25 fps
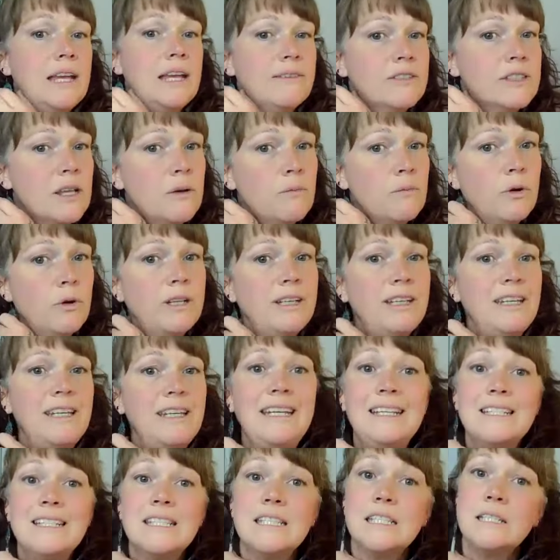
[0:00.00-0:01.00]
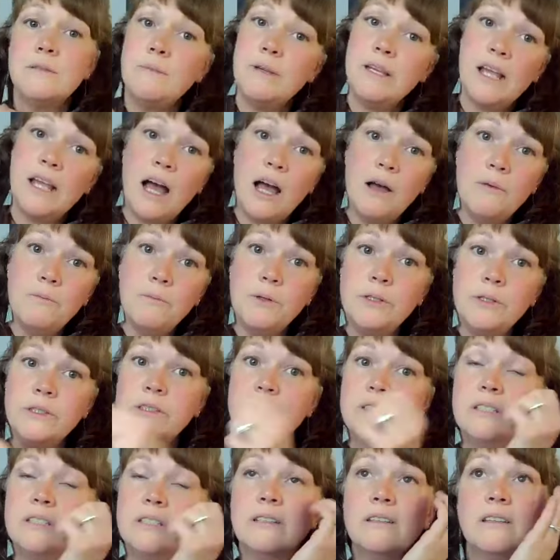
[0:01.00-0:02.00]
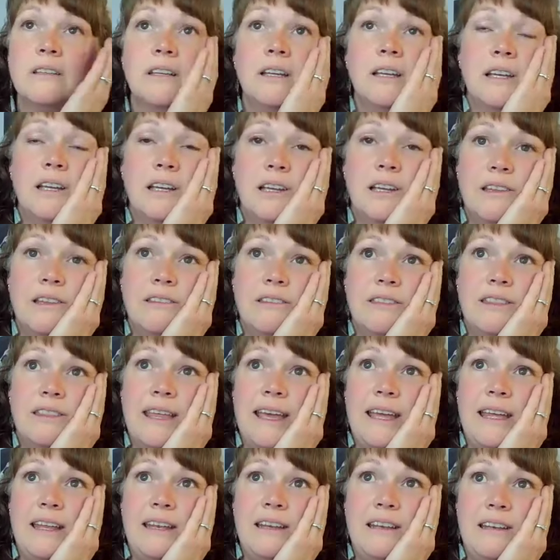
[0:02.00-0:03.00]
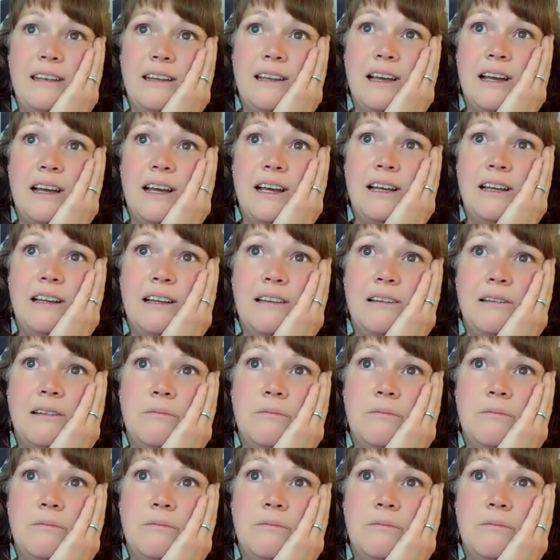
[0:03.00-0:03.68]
if someone needs to be humbled, then